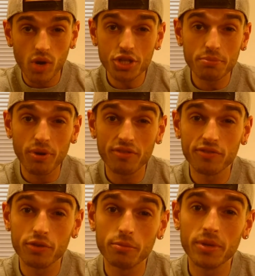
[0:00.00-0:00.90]
Roja
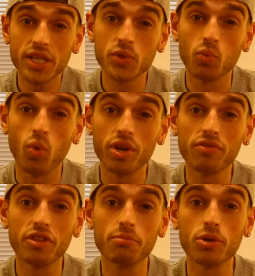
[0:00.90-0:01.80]
Parfum is one
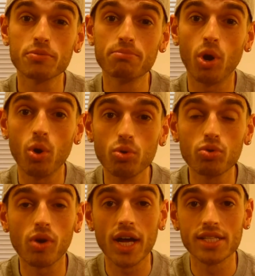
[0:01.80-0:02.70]
of the most
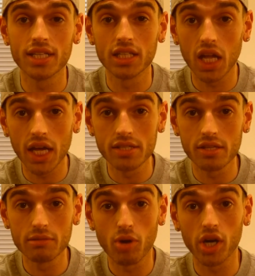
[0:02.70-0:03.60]
polarizing lines
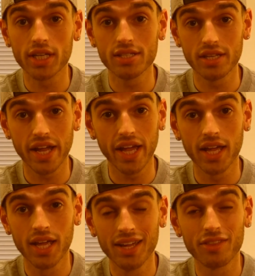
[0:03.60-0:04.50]
on the market today.
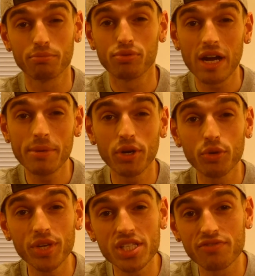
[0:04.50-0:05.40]
The primary
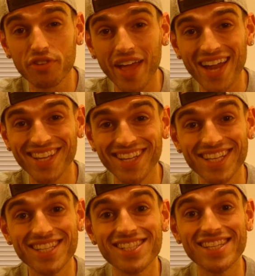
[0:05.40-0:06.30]
reason for that
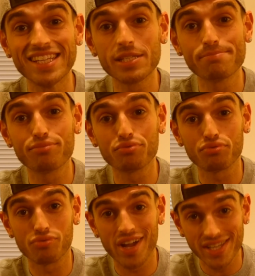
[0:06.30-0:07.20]
is its
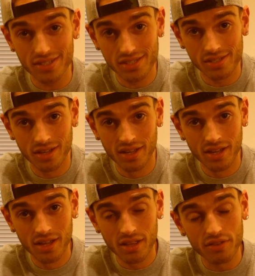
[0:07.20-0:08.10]
price.
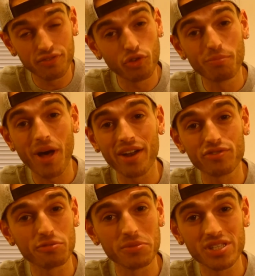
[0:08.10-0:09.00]
The full
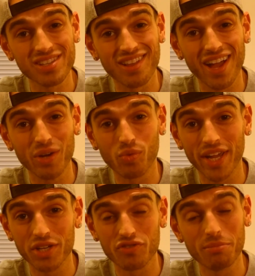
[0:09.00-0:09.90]
bottles from this line
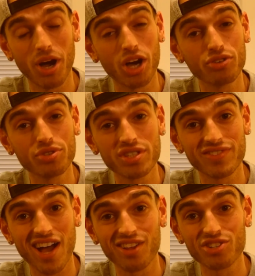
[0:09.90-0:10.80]
range from hundreds of
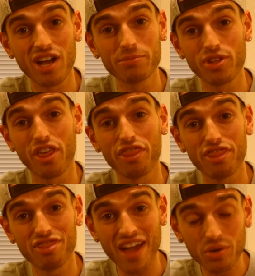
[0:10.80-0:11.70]
dollars up to the
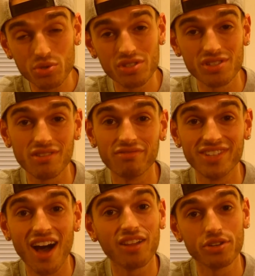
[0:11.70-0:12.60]
thousands of
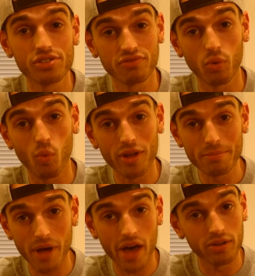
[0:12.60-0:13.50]
dollars for one
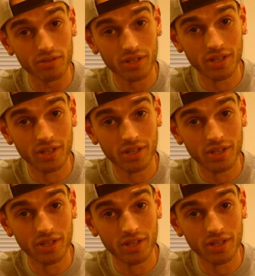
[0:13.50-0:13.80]
bottle.